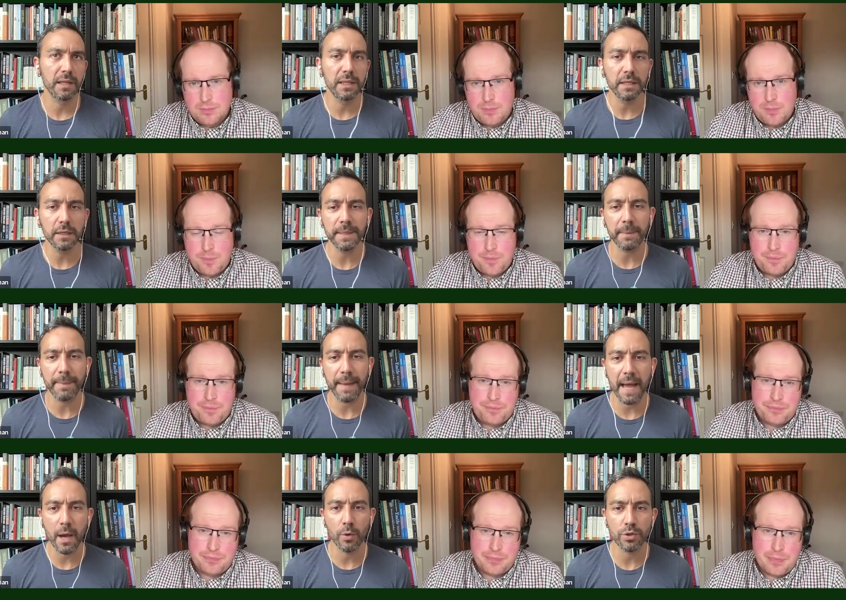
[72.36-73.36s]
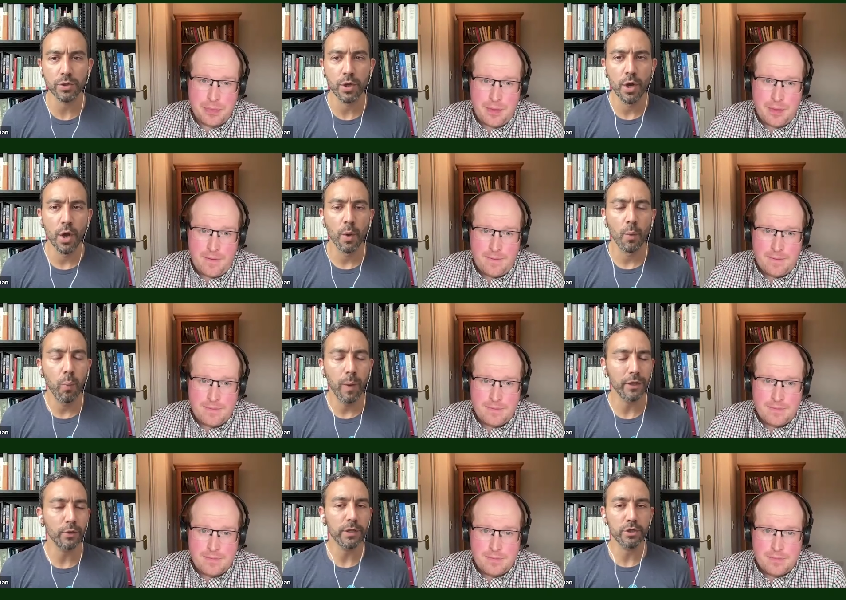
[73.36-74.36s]
Speaker 1: a little bit about
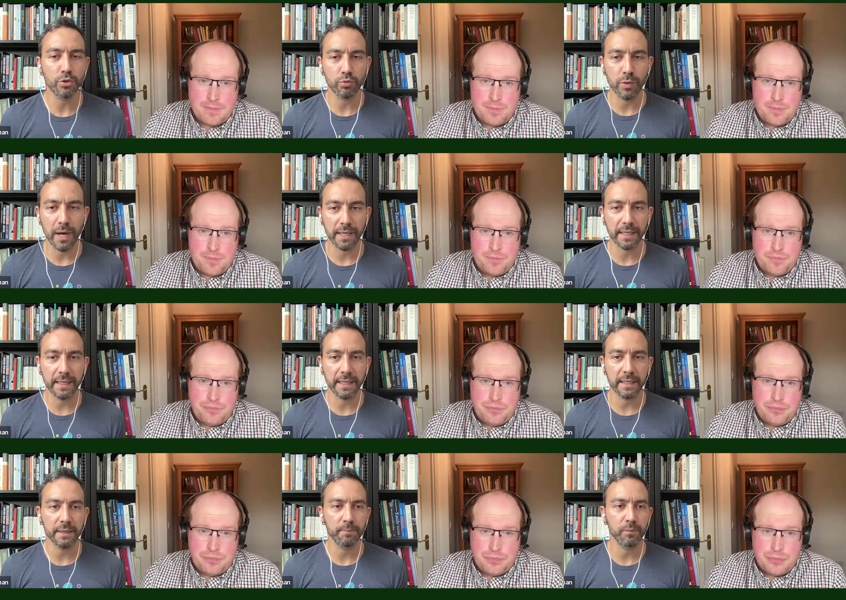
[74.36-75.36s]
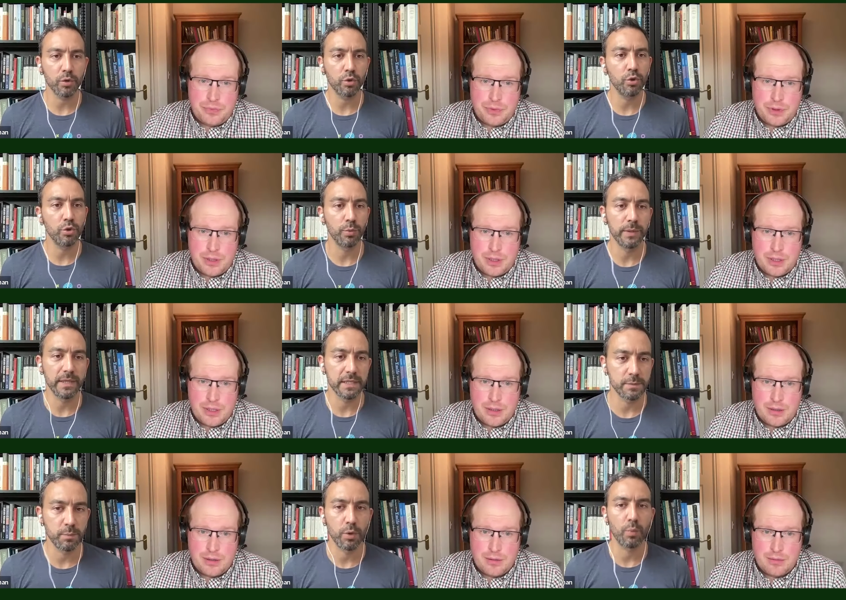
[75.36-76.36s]
what you're trying to do in
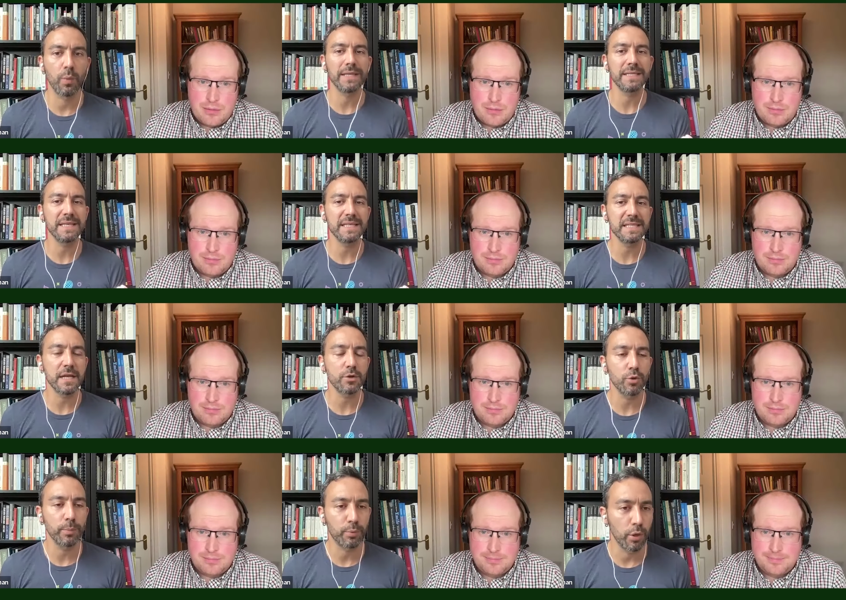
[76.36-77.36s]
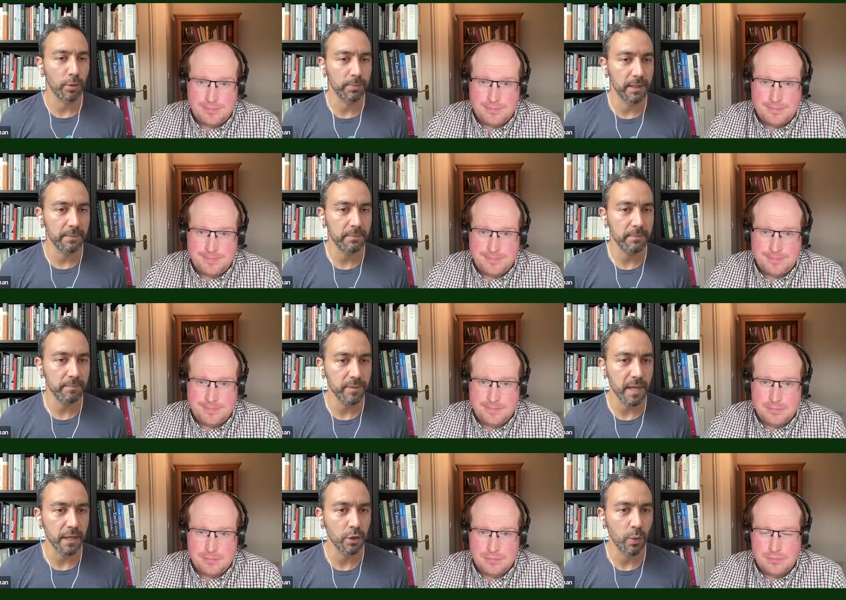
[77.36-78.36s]
this book. What's the central problem
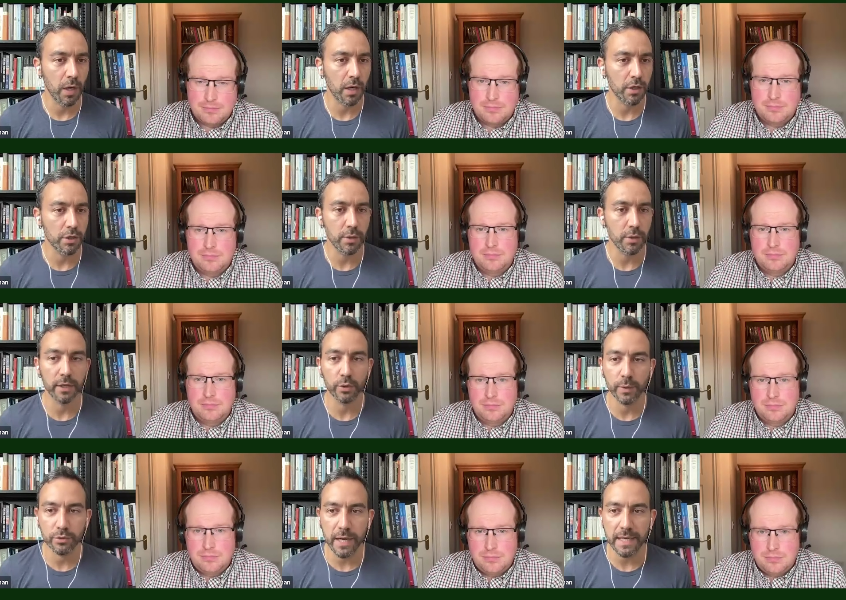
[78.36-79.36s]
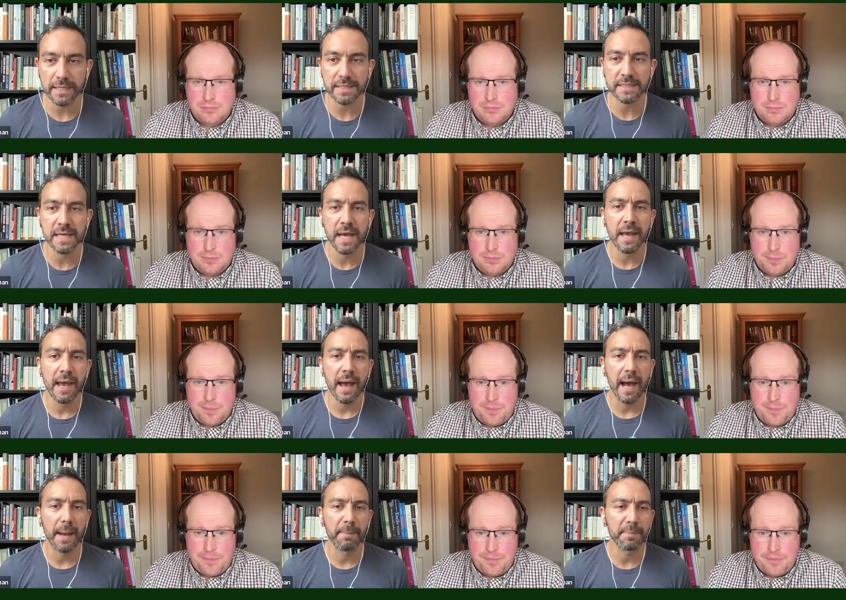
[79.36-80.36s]
that you are trying to address?
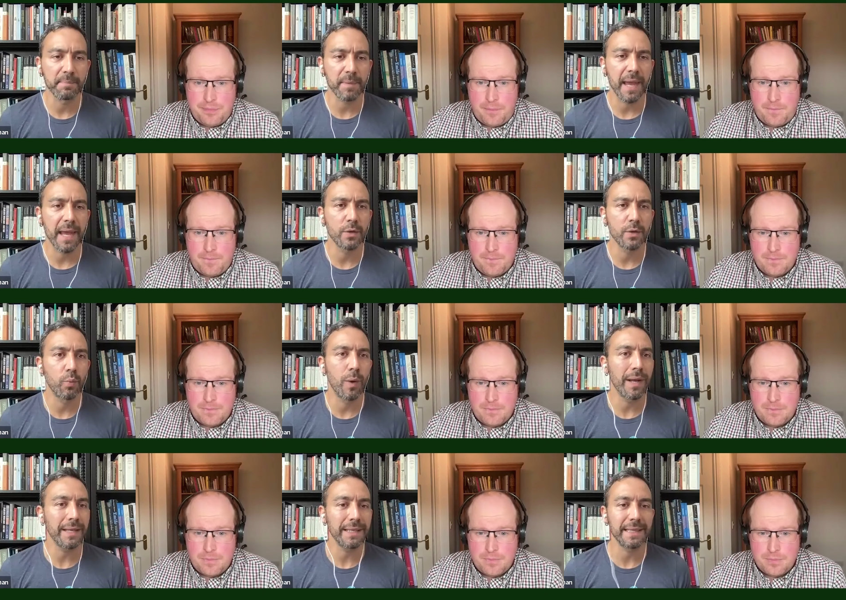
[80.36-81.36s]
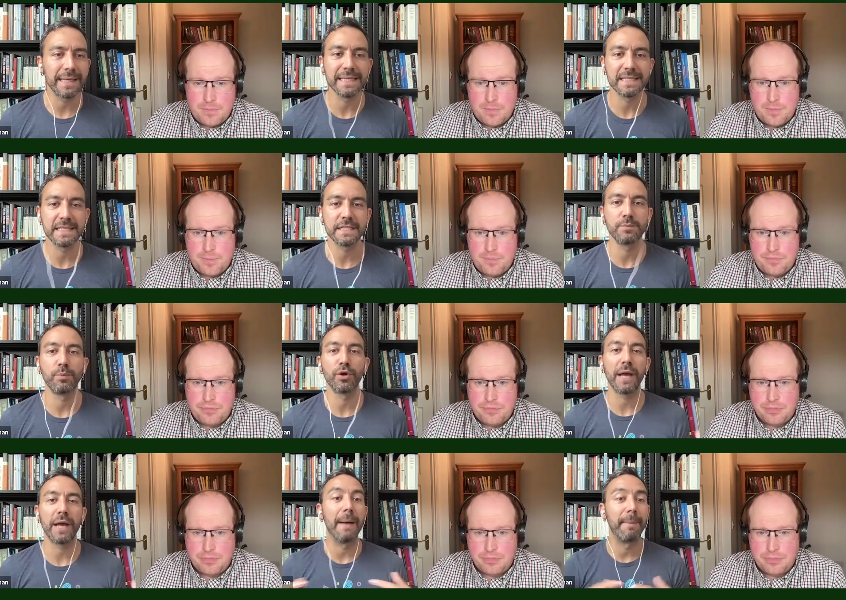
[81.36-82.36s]
Um, and what is this
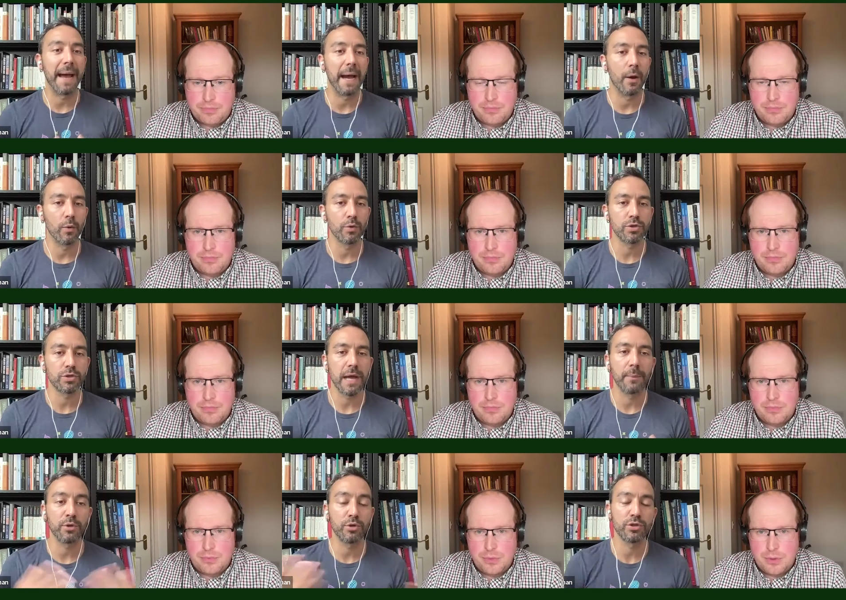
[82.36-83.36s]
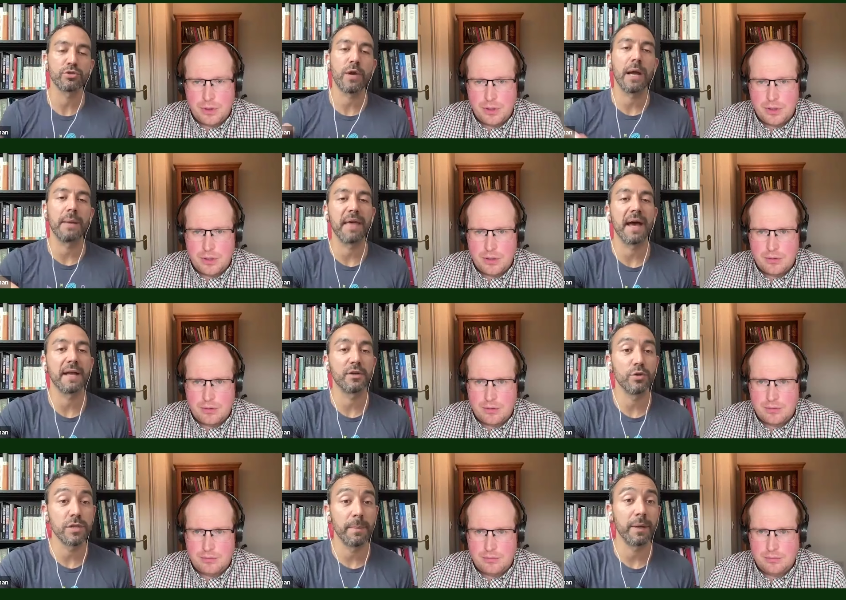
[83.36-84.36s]
book about? How would you describe that
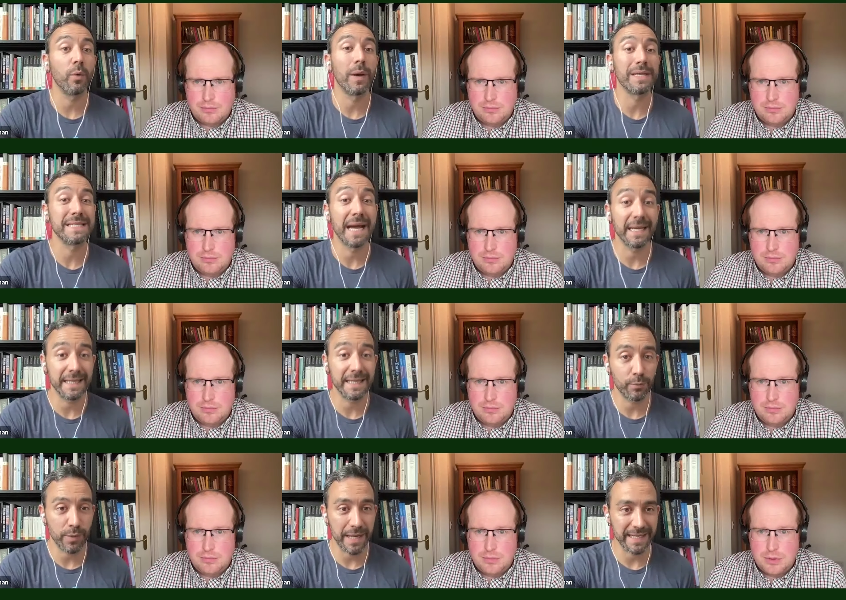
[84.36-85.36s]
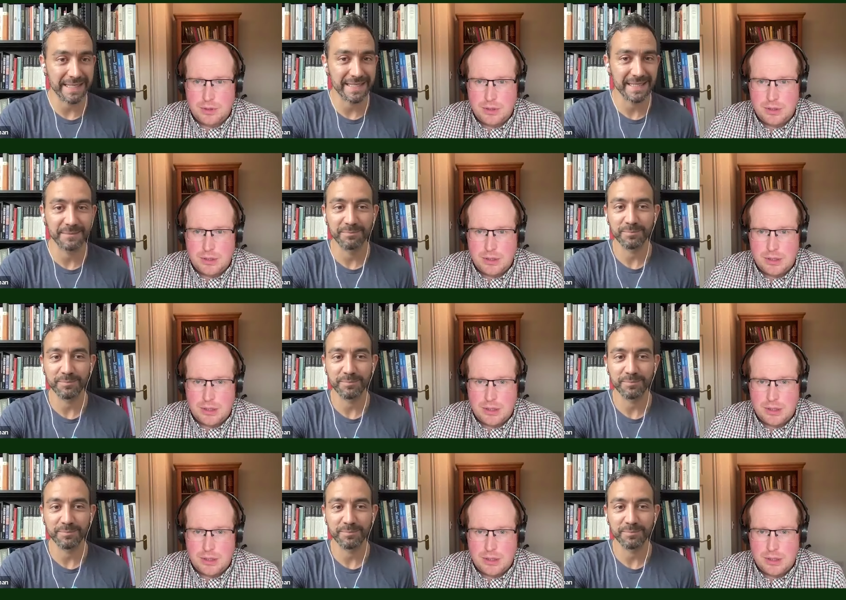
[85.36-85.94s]
to somebody who has not yet read it?